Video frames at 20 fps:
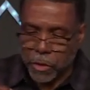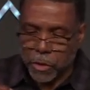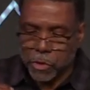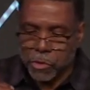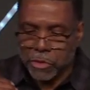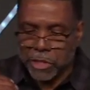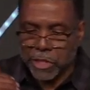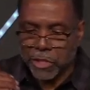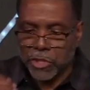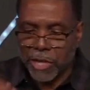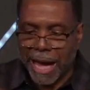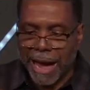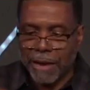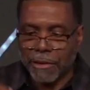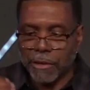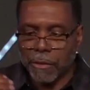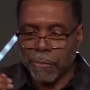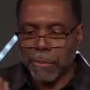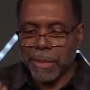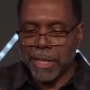who
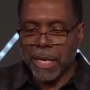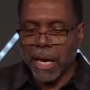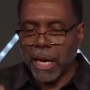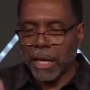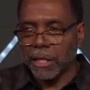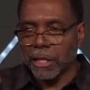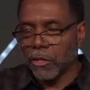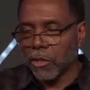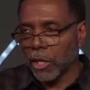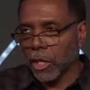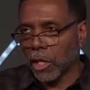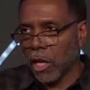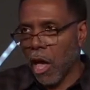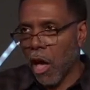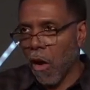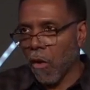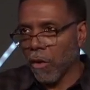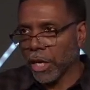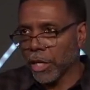desired to be under the law.